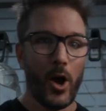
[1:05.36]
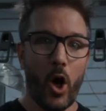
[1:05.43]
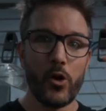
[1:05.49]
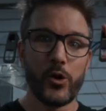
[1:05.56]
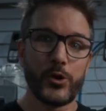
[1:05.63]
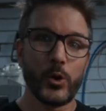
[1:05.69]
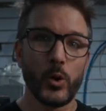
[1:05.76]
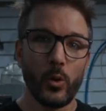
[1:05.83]
all
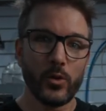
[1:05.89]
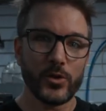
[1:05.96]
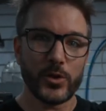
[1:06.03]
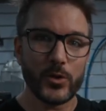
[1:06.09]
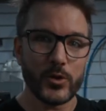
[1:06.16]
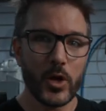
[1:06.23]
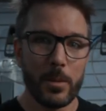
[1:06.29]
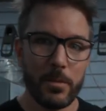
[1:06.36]
the
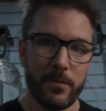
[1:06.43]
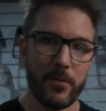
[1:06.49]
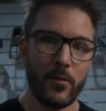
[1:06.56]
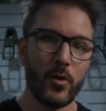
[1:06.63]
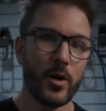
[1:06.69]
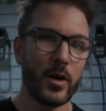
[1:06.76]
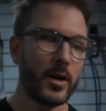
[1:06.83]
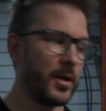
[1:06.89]
tools you saw
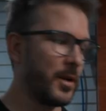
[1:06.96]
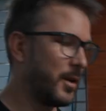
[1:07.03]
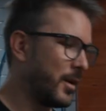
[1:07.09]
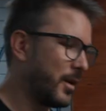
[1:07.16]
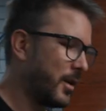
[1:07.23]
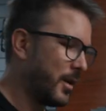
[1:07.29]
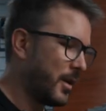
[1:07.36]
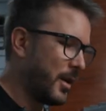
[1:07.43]
before
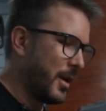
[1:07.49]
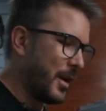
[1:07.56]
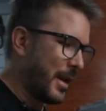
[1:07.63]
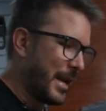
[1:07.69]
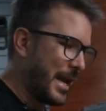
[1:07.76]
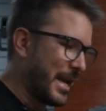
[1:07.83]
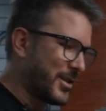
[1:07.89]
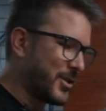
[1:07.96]

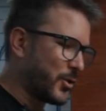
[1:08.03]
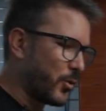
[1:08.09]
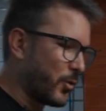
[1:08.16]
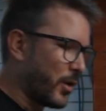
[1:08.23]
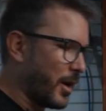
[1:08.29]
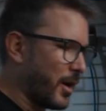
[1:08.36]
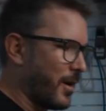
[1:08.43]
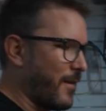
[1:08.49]
get
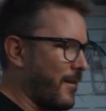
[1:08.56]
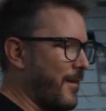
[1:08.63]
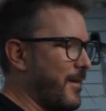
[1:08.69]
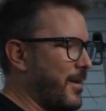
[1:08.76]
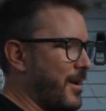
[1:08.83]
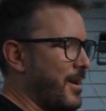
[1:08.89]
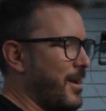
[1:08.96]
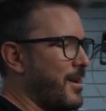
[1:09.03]
stored
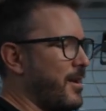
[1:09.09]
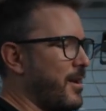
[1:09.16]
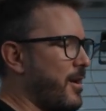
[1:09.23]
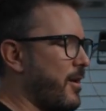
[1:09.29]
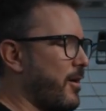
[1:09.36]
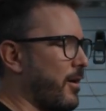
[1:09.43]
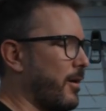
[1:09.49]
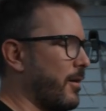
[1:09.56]
in
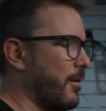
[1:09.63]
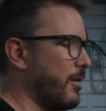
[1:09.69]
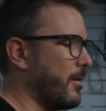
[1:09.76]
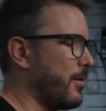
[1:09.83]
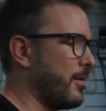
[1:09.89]
here.